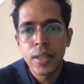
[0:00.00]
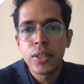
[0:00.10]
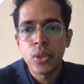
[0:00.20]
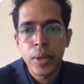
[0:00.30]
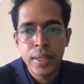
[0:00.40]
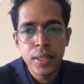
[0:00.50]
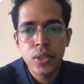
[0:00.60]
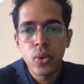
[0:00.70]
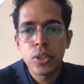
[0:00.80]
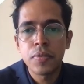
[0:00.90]
So in this
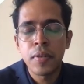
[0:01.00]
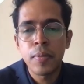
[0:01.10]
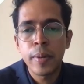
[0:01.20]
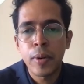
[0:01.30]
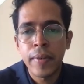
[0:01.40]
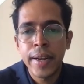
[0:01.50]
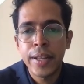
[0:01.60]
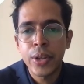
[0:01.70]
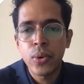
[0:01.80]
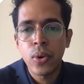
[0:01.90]
course, we will be
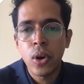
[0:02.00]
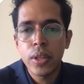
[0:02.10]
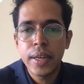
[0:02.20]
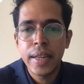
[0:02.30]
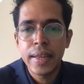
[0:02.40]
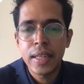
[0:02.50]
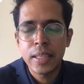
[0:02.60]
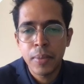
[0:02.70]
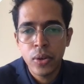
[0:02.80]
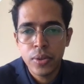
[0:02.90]
providing you all the details
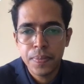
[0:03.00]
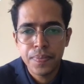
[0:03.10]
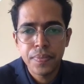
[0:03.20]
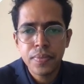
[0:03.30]
about